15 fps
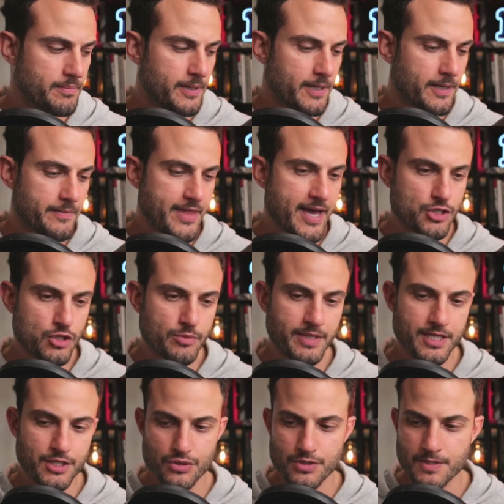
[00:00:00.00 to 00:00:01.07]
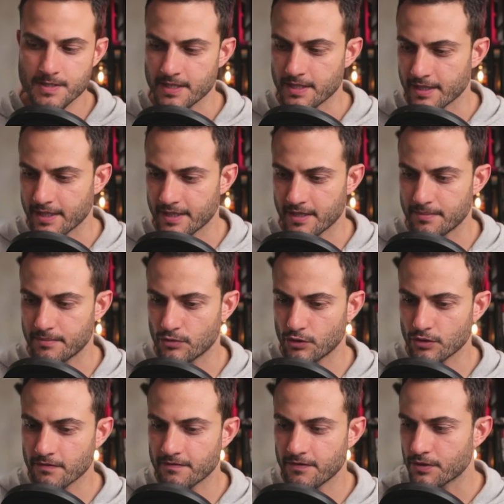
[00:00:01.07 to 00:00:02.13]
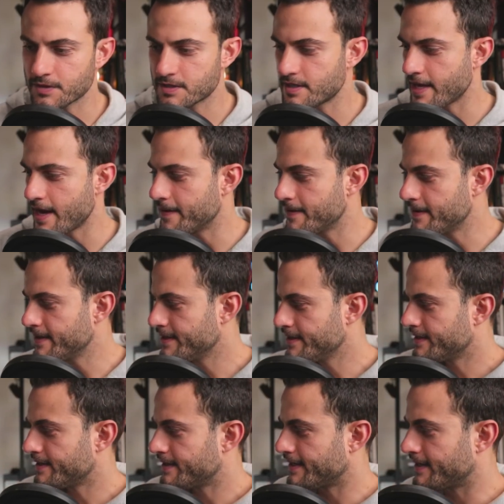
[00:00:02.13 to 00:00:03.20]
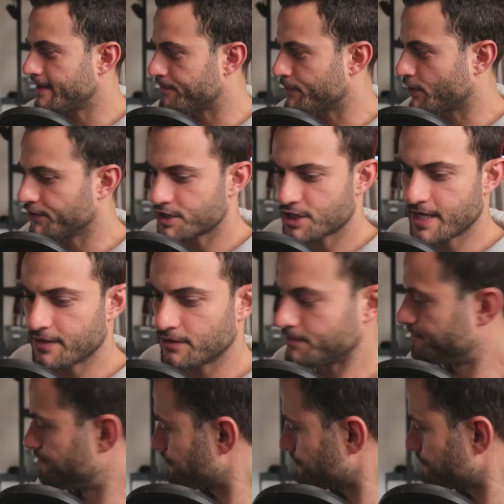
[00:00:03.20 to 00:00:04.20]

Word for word: But that should be interesting, and I'm looking forward to that um, on the channel.